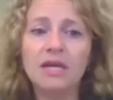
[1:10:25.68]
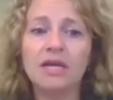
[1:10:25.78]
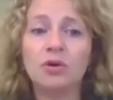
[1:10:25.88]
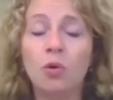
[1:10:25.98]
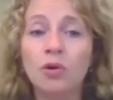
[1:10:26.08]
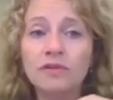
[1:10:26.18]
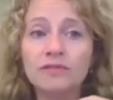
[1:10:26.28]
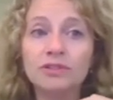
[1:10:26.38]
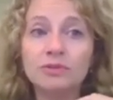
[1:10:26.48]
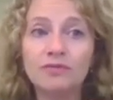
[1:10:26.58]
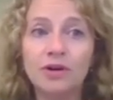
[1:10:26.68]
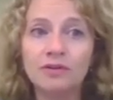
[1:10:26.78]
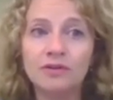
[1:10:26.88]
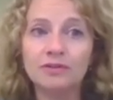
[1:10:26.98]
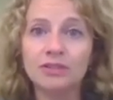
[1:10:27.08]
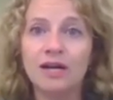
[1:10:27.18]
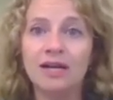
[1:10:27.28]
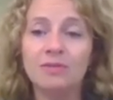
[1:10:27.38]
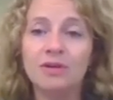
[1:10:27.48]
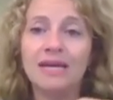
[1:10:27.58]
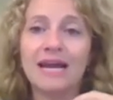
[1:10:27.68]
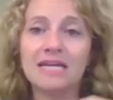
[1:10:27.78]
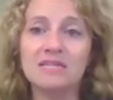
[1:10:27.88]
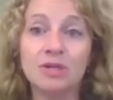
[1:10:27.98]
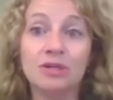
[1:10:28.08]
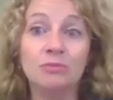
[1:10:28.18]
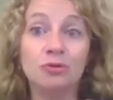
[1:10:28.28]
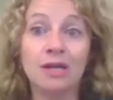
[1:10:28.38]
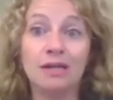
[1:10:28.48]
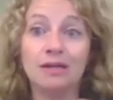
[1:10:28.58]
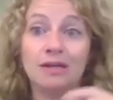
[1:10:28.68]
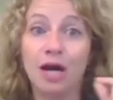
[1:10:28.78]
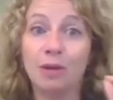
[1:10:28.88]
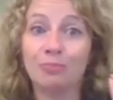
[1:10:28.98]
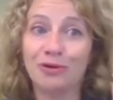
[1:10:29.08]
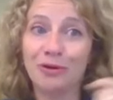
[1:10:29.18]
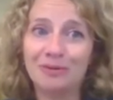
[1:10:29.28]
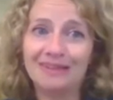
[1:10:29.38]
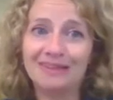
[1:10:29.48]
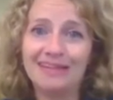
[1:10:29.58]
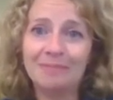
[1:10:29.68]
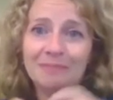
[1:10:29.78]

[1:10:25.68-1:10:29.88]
In order for it to evolve over time, it has to be communicated appropriately.